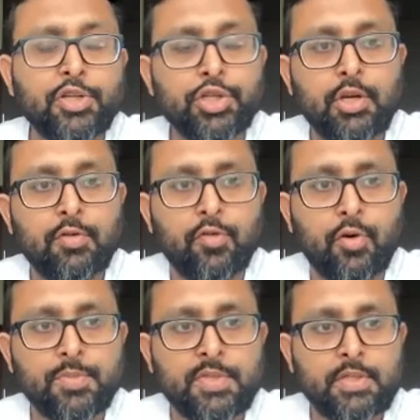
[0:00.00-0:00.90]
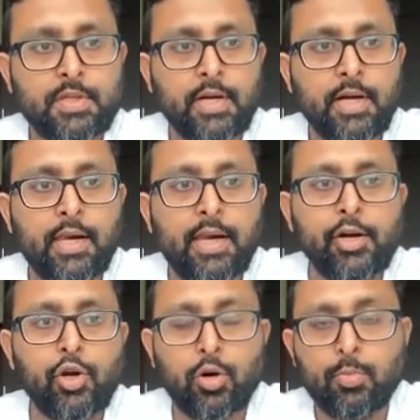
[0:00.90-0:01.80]
Functional forms,
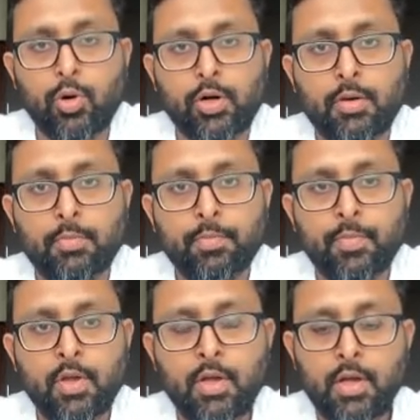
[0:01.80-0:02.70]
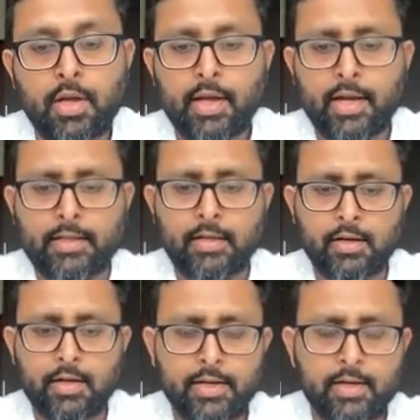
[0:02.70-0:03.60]
Lin-log model. In the
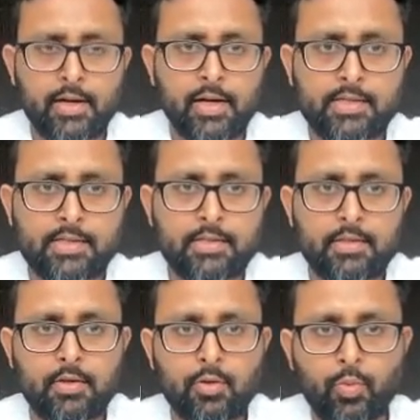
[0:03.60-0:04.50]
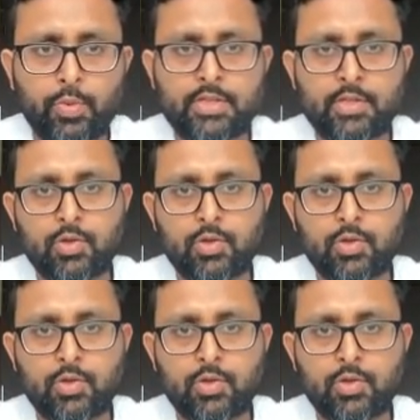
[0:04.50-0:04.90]
earlier class, we